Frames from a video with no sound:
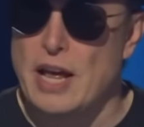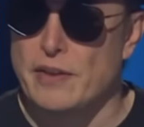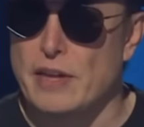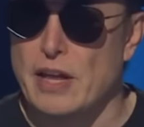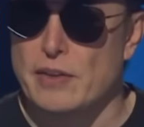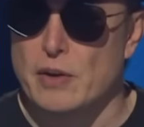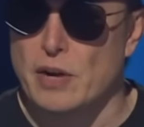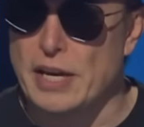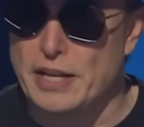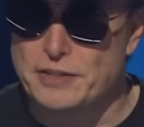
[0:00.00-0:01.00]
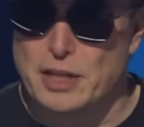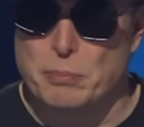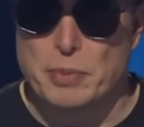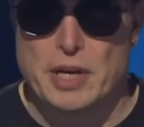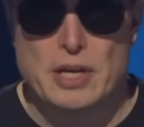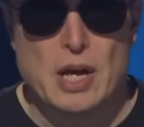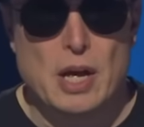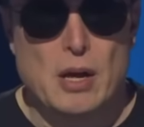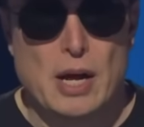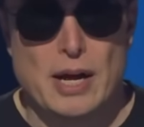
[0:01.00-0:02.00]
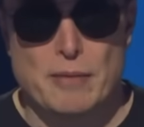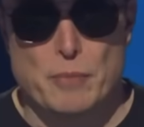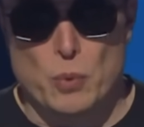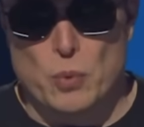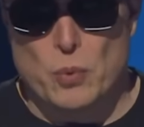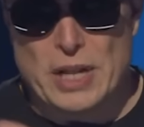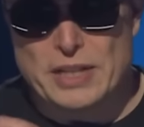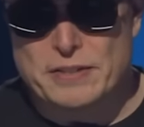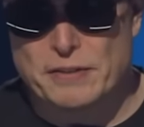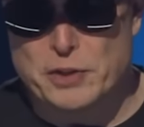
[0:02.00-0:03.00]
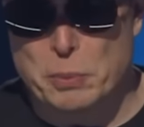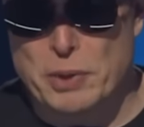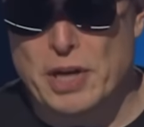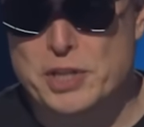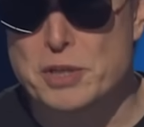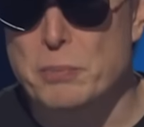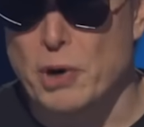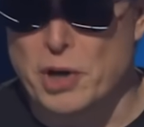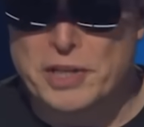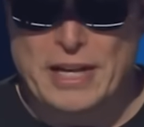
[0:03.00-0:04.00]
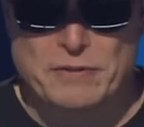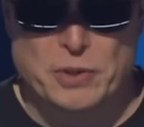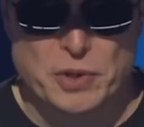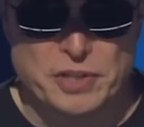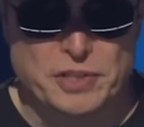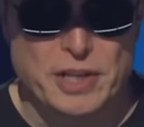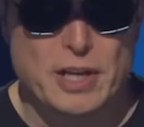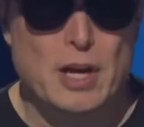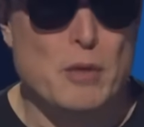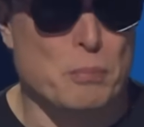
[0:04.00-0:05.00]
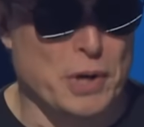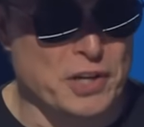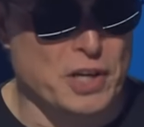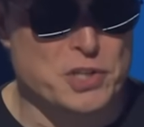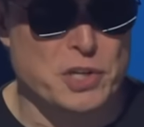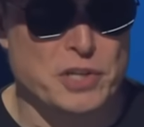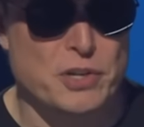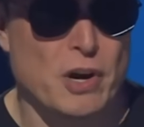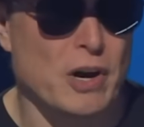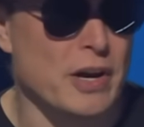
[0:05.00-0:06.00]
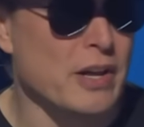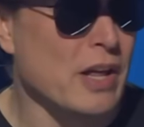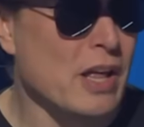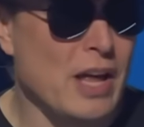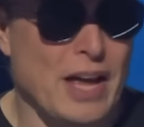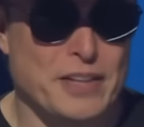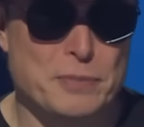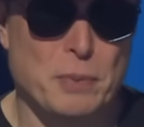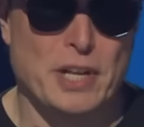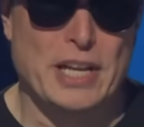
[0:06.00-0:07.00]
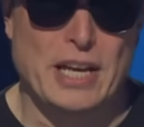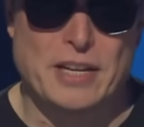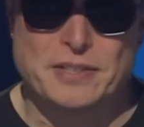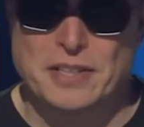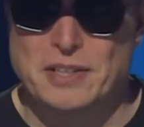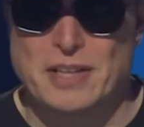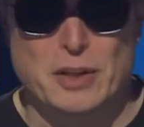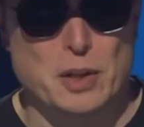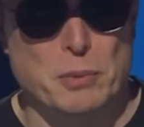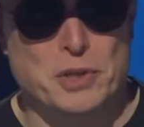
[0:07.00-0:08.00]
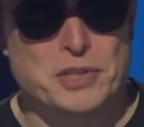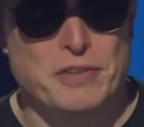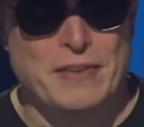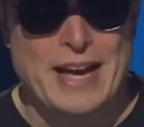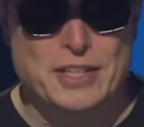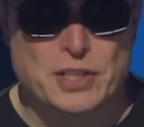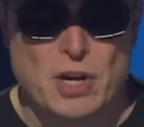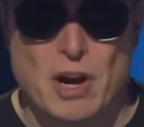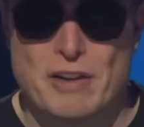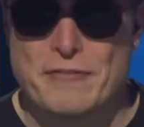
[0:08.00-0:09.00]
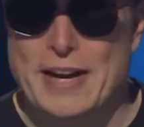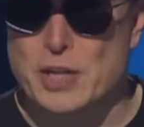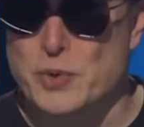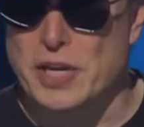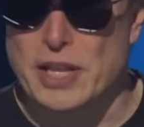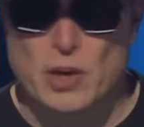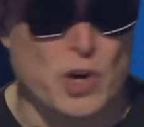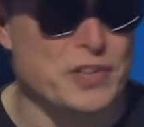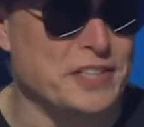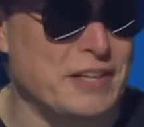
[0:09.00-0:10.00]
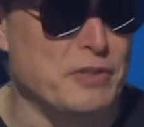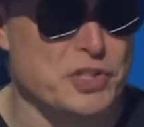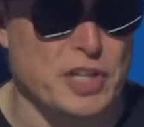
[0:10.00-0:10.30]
and, and they're not easy, but um, relative to production, prototypes are easy. Production is hard. And this building is the, the most advanced car factory that Earth has ever